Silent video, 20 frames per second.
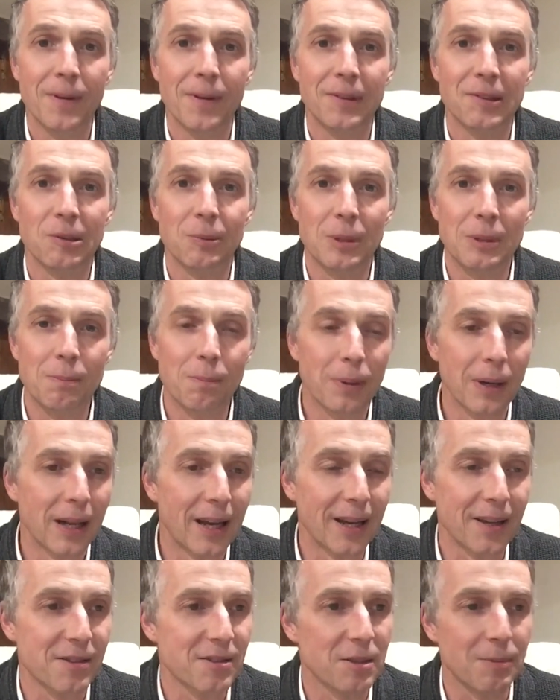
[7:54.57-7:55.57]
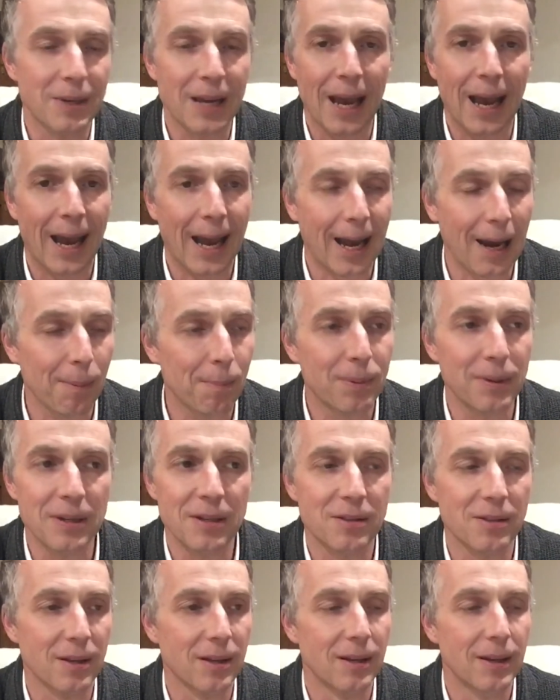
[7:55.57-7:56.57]
To be blessed, to be happy,
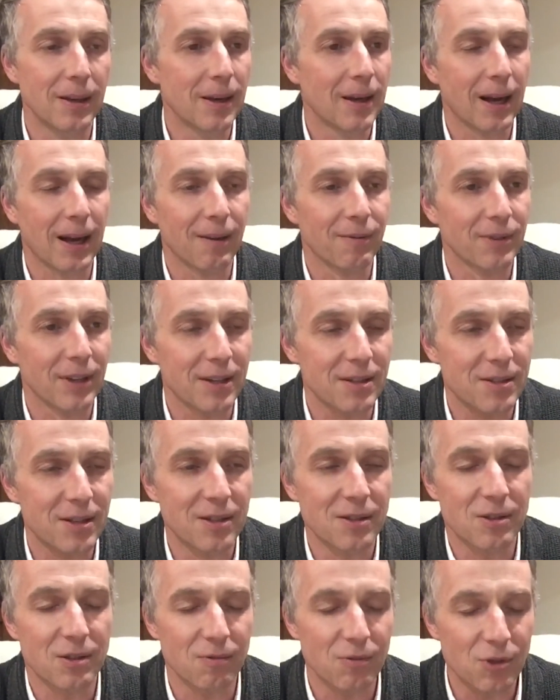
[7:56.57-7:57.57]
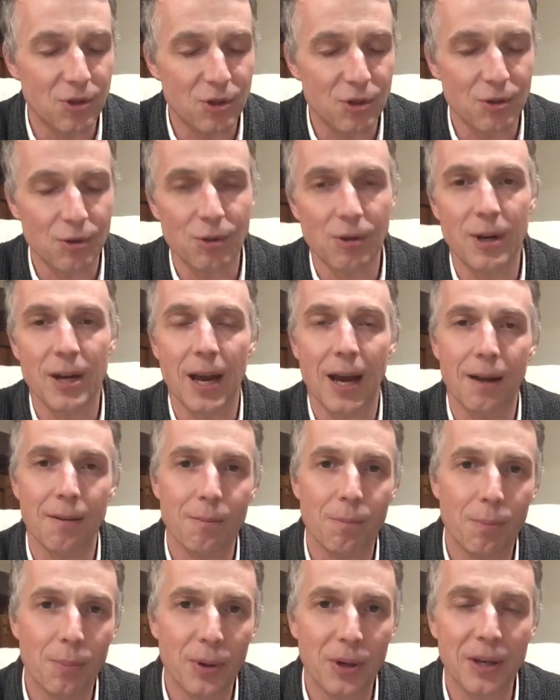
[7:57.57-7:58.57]
to have that sense of joy
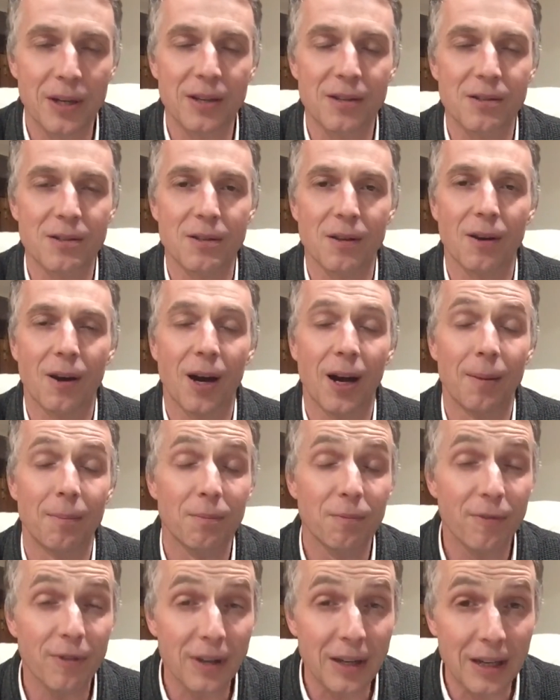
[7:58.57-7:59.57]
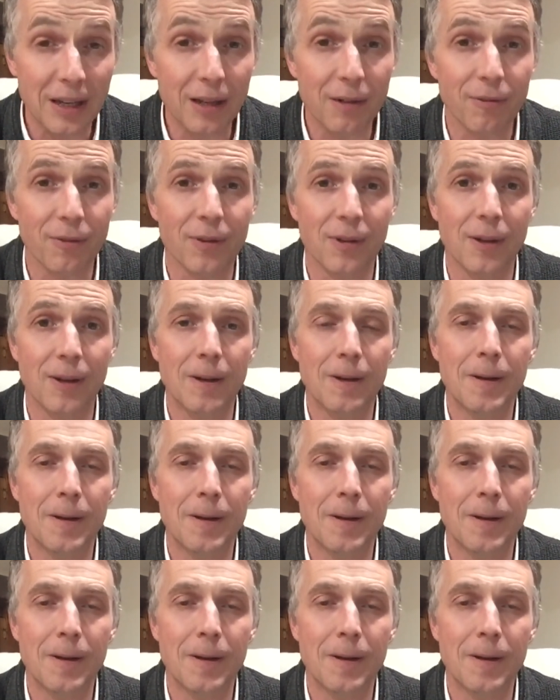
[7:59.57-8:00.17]
and peace that I am forgiven